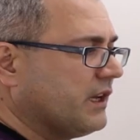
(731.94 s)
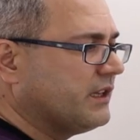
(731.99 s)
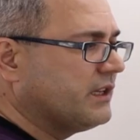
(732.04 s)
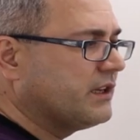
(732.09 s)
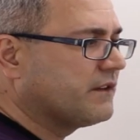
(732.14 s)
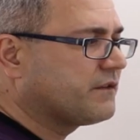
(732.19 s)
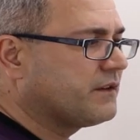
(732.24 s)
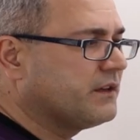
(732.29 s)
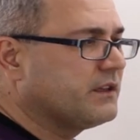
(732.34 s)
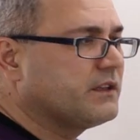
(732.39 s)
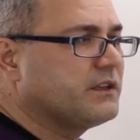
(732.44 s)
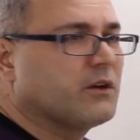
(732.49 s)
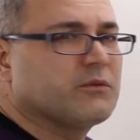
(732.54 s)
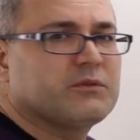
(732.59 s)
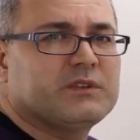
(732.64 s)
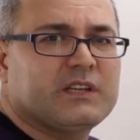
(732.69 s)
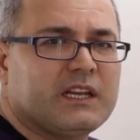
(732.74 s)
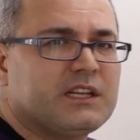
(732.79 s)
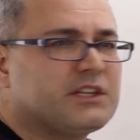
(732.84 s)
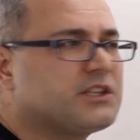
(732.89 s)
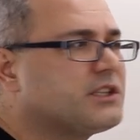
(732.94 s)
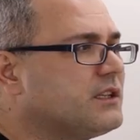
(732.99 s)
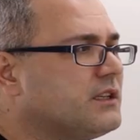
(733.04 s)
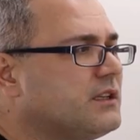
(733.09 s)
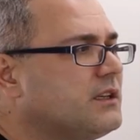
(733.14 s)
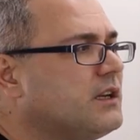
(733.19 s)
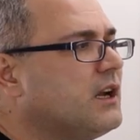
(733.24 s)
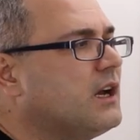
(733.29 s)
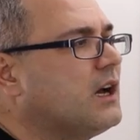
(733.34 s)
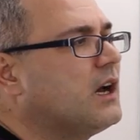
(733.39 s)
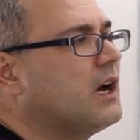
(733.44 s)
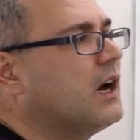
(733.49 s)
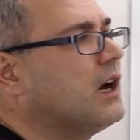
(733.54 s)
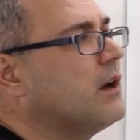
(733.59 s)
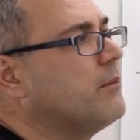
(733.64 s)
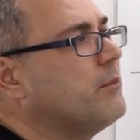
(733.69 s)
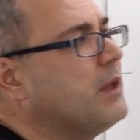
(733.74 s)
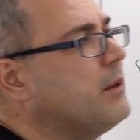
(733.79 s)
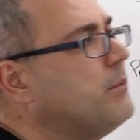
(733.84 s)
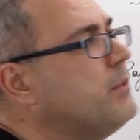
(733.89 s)
a different notation.
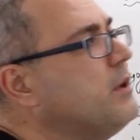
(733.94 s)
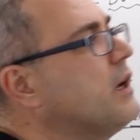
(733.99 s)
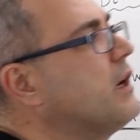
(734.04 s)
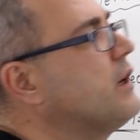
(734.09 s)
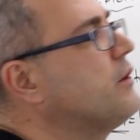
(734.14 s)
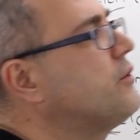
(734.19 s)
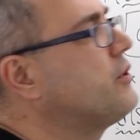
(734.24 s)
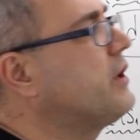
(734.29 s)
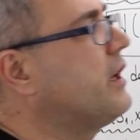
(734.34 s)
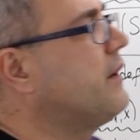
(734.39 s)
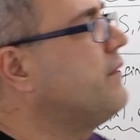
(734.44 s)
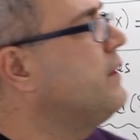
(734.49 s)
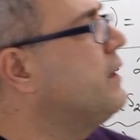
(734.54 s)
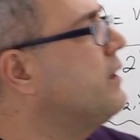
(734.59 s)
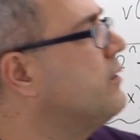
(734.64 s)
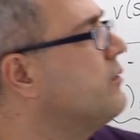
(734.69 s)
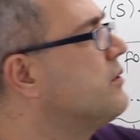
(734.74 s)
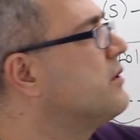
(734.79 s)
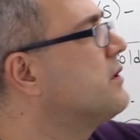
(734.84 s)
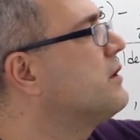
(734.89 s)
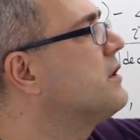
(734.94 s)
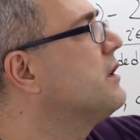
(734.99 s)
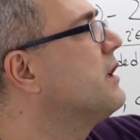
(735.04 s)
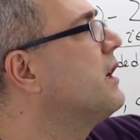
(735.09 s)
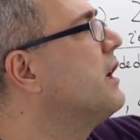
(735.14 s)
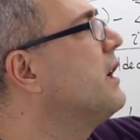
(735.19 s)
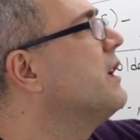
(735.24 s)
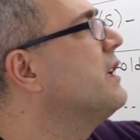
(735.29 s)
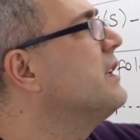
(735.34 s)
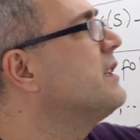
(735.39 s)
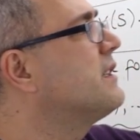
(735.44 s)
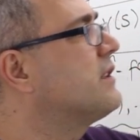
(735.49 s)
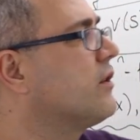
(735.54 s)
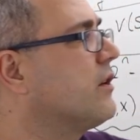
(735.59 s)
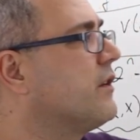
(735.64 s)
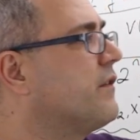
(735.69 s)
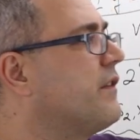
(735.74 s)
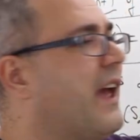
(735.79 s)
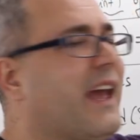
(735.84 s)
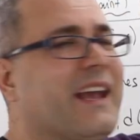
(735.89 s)
Maybe I should have used instead
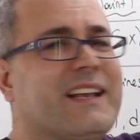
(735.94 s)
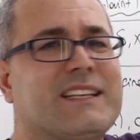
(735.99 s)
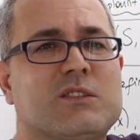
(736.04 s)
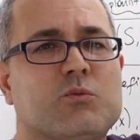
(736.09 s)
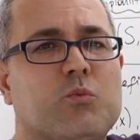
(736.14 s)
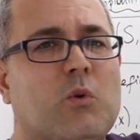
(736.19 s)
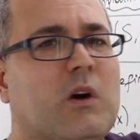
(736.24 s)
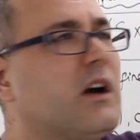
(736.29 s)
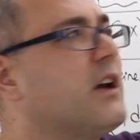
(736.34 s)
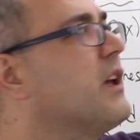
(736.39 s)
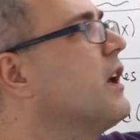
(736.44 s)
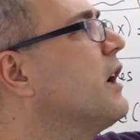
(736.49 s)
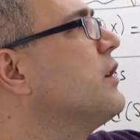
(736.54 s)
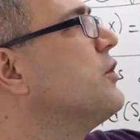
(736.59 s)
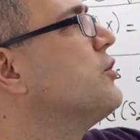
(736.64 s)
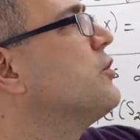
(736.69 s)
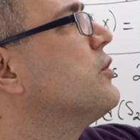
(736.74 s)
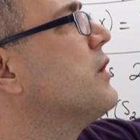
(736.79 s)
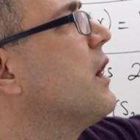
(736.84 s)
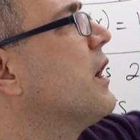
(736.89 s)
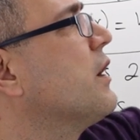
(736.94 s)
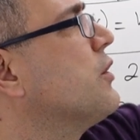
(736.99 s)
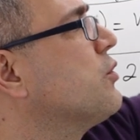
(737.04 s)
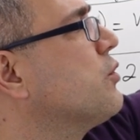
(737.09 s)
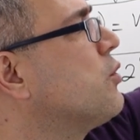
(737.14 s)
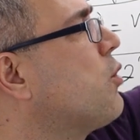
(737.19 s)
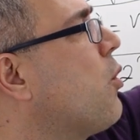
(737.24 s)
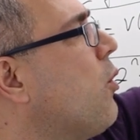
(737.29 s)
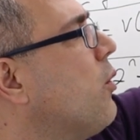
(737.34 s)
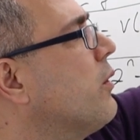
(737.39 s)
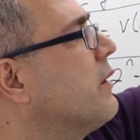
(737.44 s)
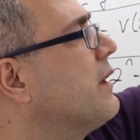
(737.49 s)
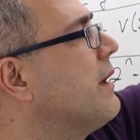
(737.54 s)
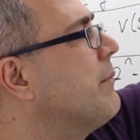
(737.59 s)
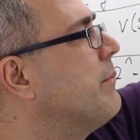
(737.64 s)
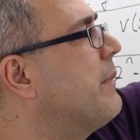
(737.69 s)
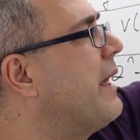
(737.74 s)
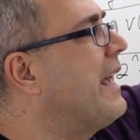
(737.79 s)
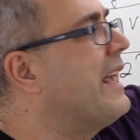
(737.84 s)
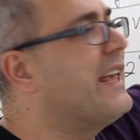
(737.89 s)
of x, y, I should call
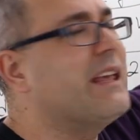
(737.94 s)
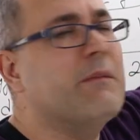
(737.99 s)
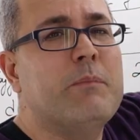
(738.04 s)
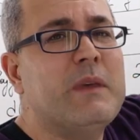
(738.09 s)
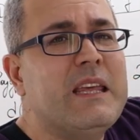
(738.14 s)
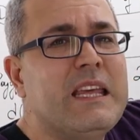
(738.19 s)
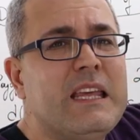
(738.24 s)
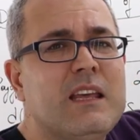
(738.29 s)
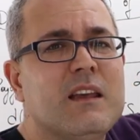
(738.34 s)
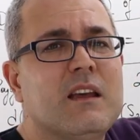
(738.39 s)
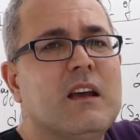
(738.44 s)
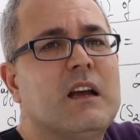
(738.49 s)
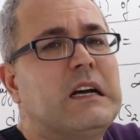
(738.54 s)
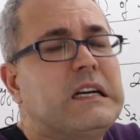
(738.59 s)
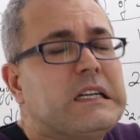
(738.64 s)
them a, b.